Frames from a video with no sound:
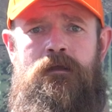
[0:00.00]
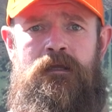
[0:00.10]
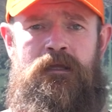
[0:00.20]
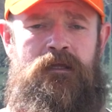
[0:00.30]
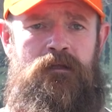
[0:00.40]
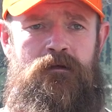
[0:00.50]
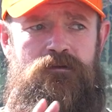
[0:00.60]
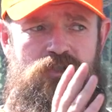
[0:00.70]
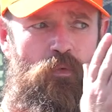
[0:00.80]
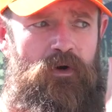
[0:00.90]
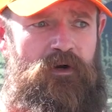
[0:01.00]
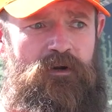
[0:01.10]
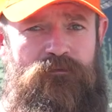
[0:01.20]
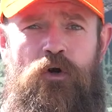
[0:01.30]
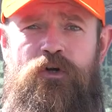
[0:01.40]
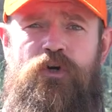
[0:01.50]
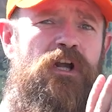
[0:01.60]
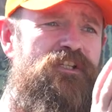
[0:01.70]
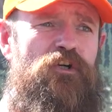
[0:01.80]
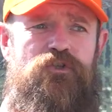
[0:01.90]
and to where if our
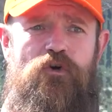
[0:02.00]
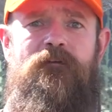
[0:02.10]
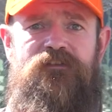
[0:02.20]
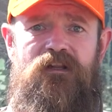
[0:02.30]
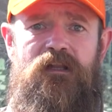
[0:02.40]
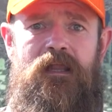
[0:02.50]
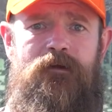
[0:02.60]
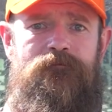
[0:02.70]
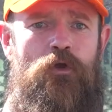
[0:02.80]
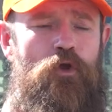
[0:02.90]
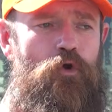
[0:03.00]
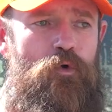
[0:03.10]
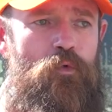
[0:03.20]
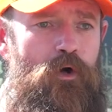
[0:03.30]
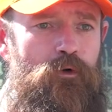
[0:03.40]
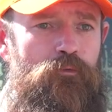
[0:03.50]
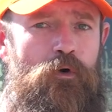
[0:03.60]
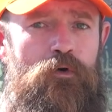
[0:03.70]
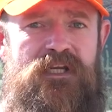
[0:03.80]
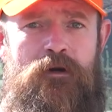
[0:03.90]
crosshairs are off to the left, we want to
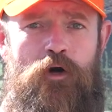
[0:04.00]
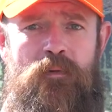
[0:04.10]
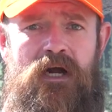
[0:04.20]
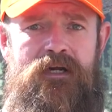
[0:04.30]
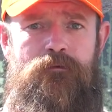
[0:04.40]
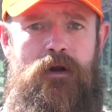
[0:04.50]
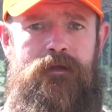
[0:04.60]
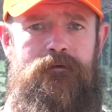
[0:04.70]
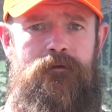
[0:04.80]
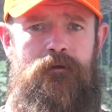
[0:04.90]
rotate our body right,